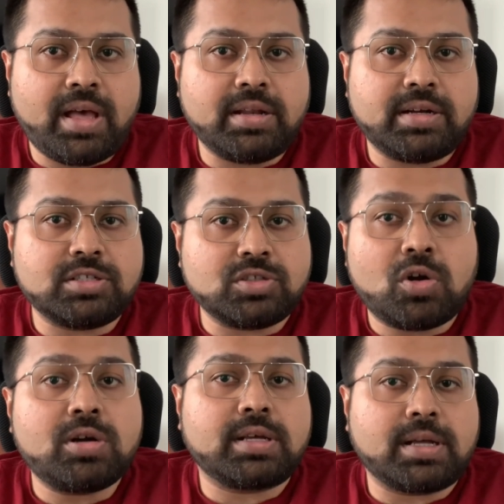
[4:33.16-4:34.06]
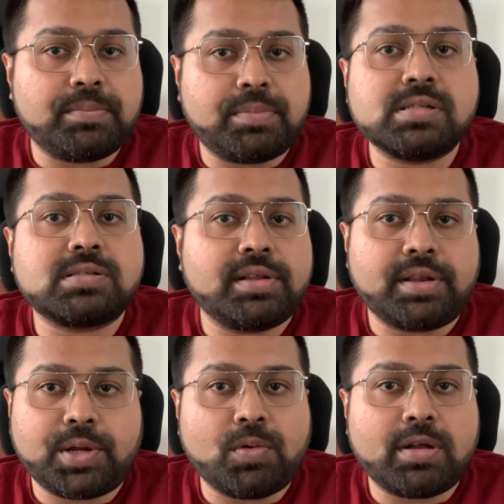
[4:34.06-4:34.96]
and it is not a compulsory
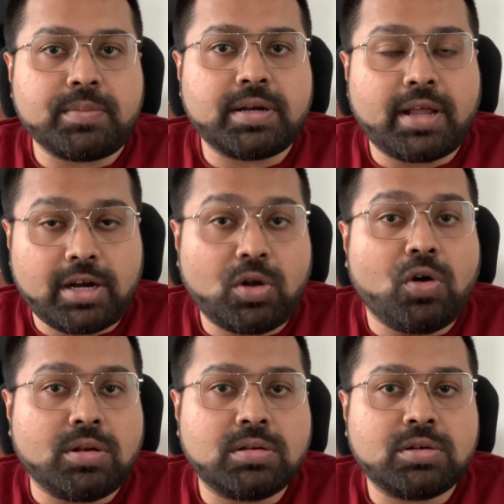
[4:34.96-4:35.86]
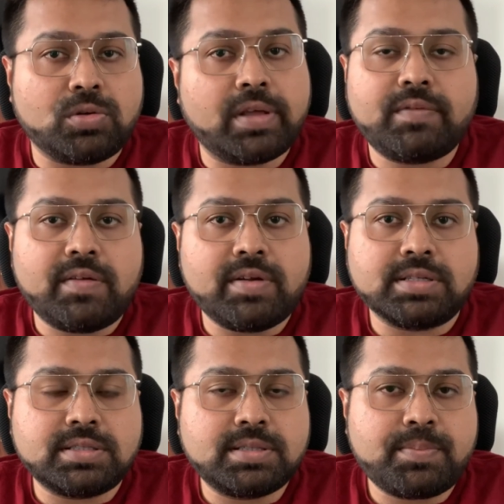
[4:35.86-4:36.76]
requirement at all to give
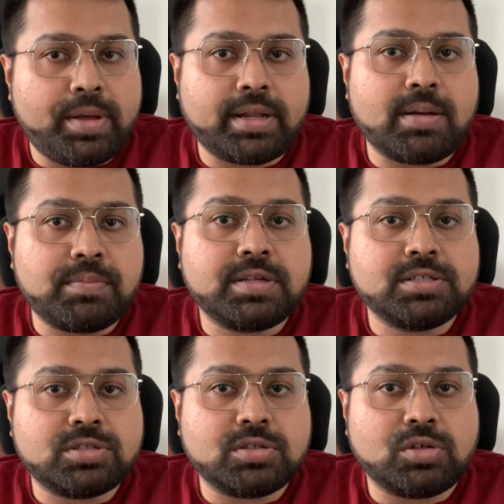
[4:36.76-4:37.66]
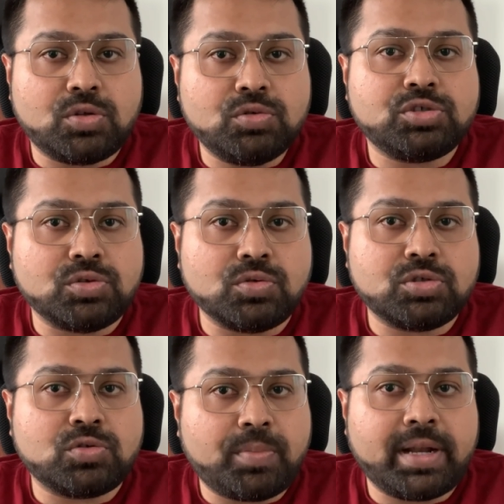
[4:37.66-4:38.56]
dividends. When companies do
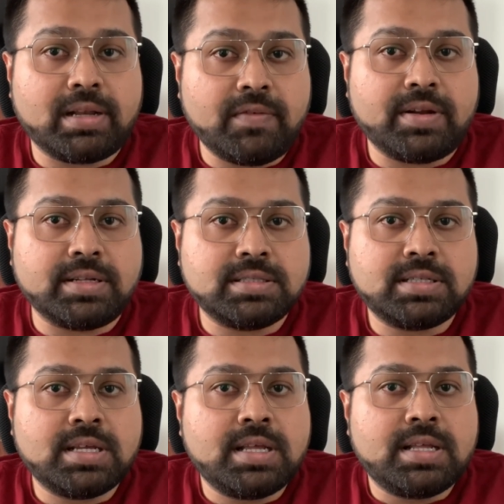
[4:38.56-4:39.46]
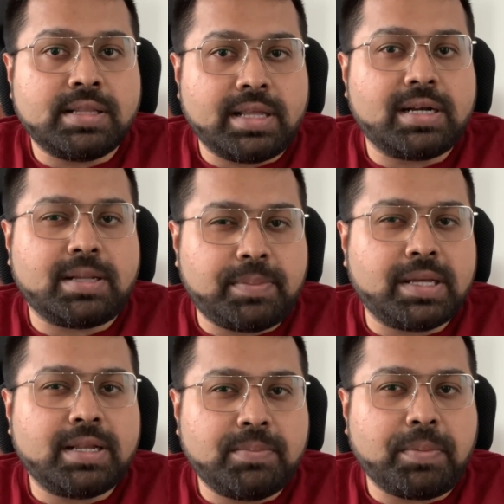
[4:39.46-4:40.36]
choose to pay dividends, they are
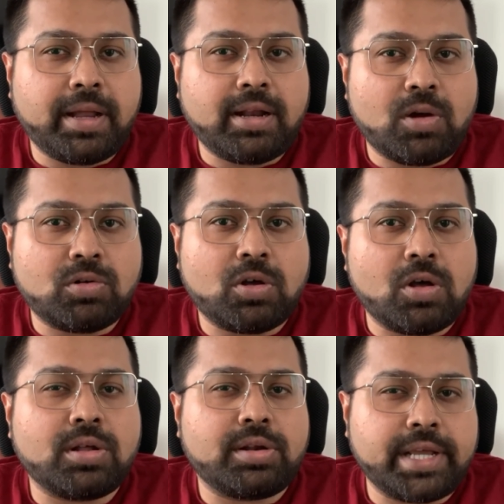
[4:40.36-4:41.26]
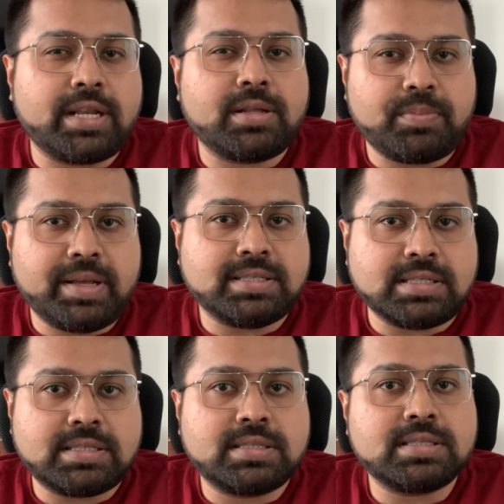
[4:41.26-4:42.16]
typically paid out on a regular
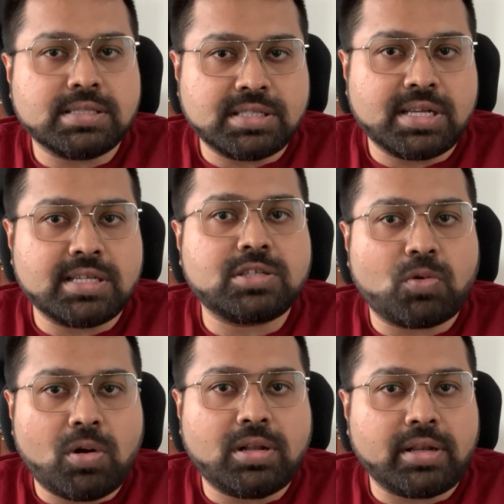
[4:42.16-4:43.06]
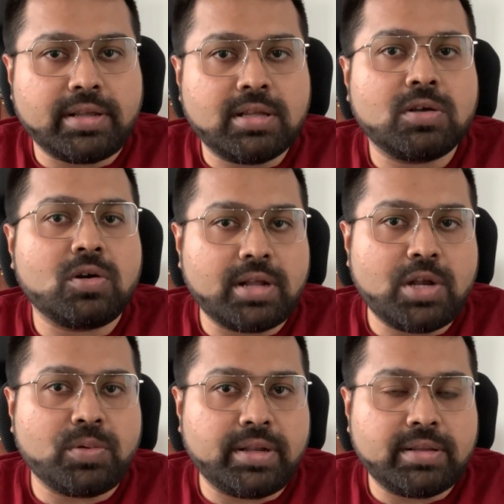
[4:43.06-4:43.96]
basis, such as quarterly or
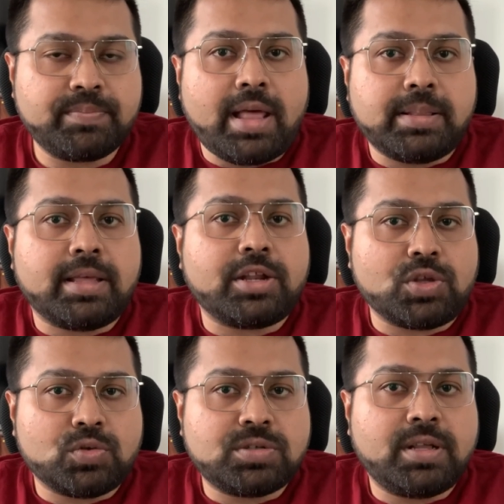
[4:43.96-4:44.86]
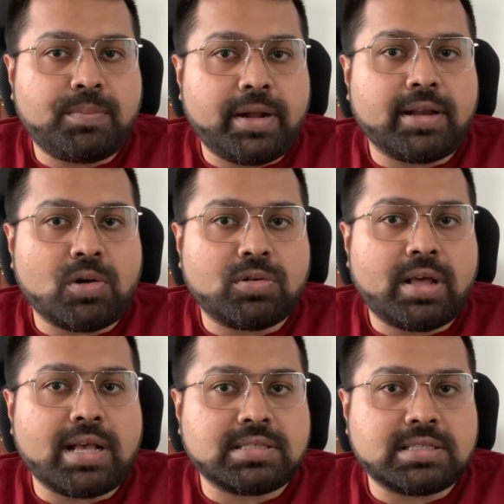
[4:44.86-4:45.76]
annually, and they are usually paid out
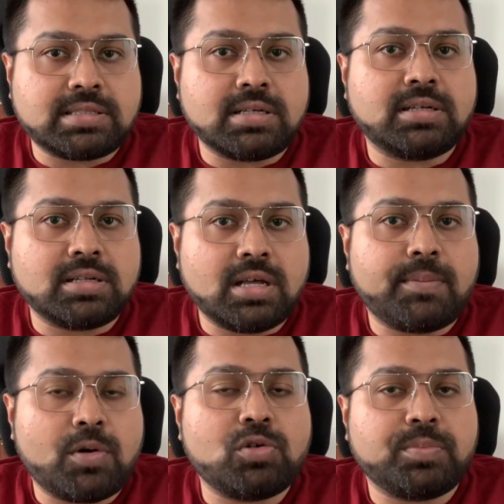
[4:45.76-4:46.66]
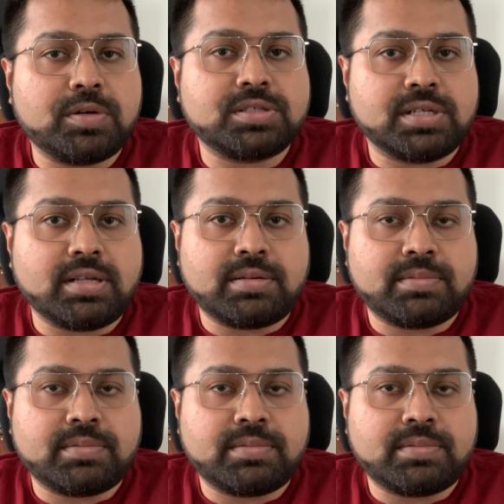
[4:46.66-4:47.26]
as a certain amount per share.